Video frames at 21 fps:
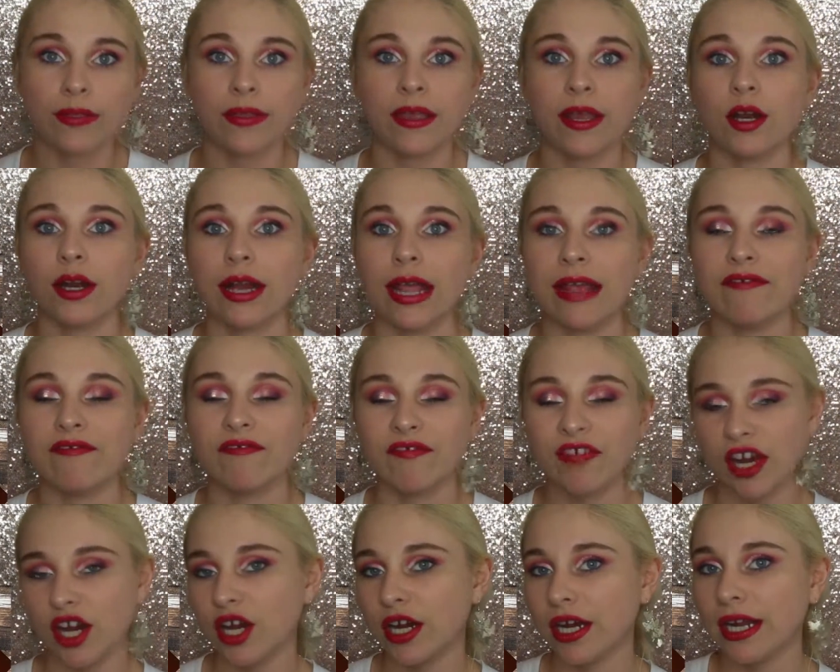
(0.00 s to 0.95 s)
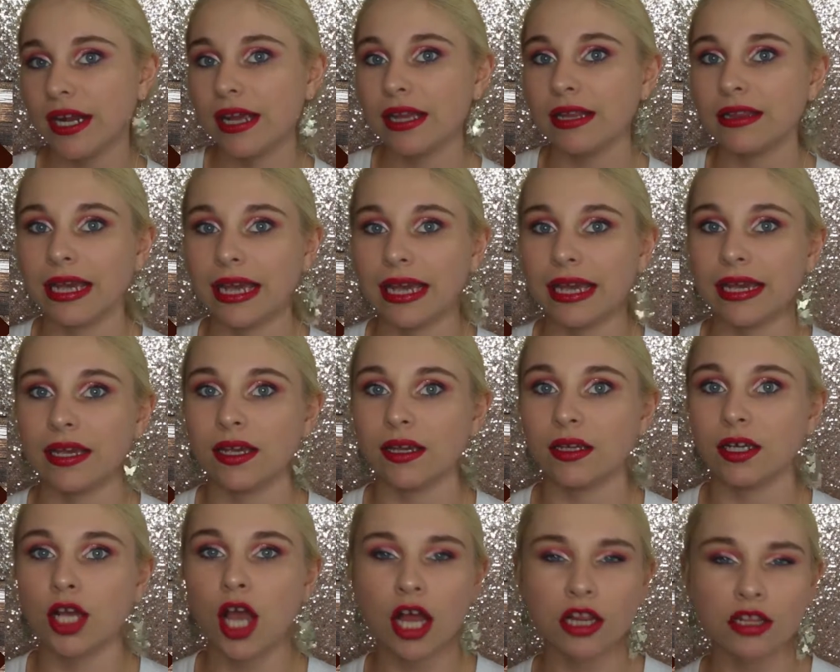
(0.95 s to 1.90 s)
they're a very like
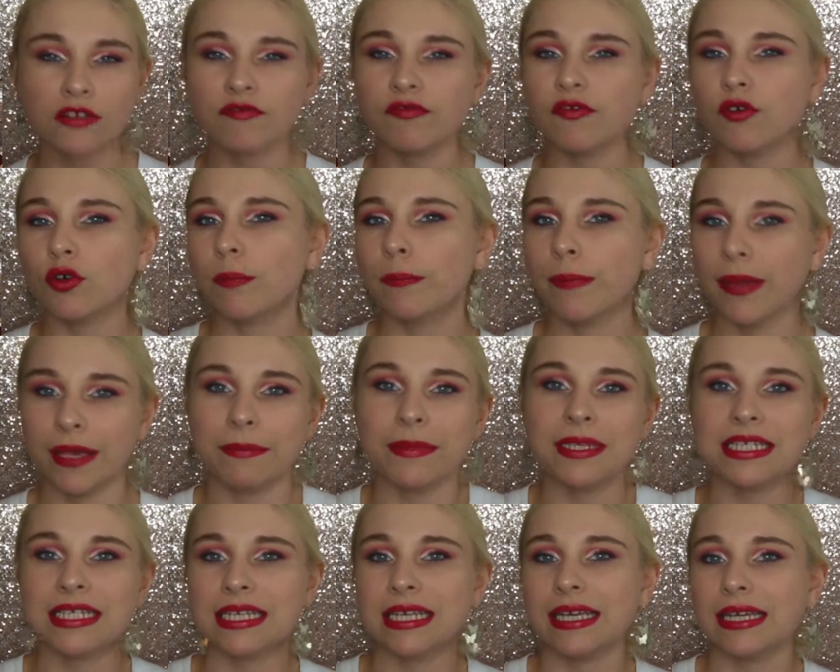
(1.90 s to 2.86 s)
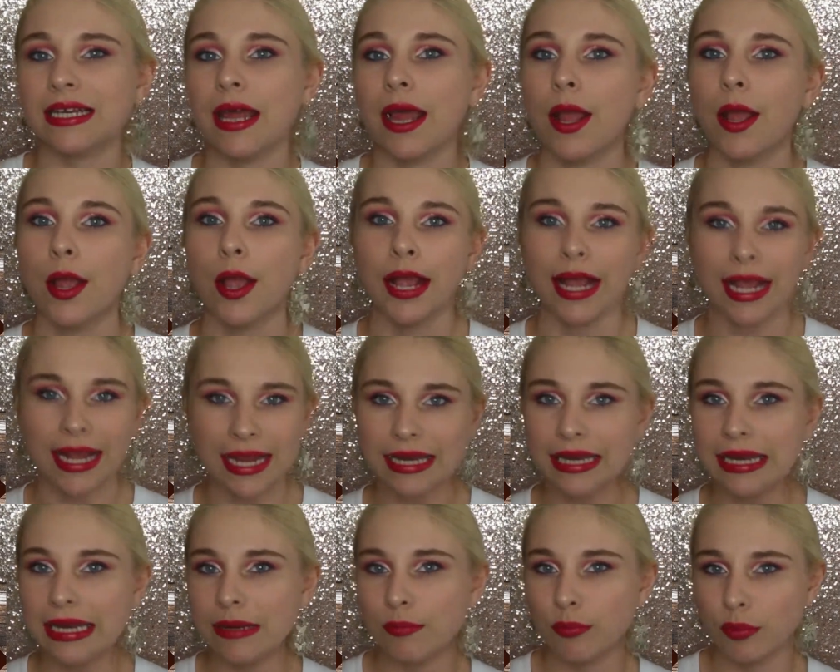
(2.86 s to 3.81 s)
colorful, pigmented
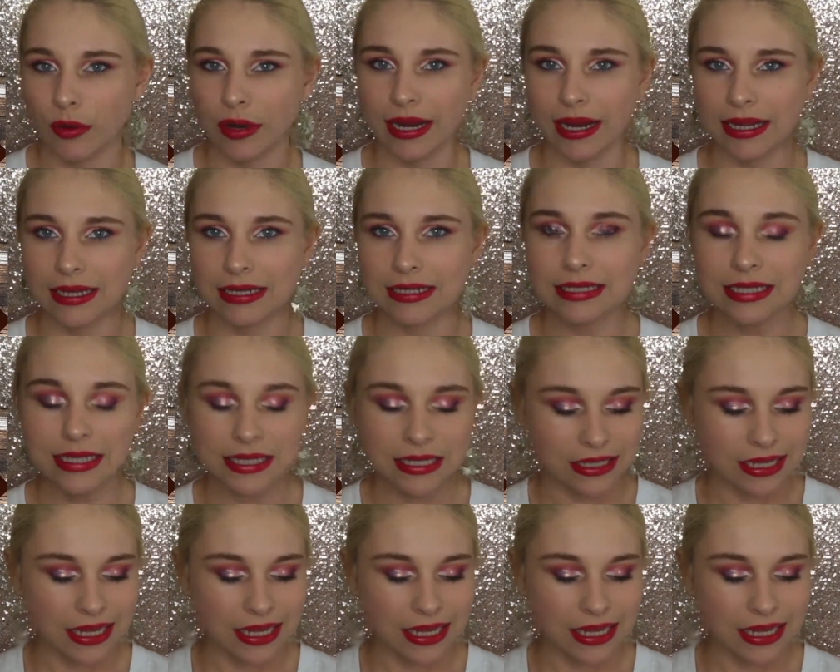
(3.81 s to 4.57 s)
indie brand.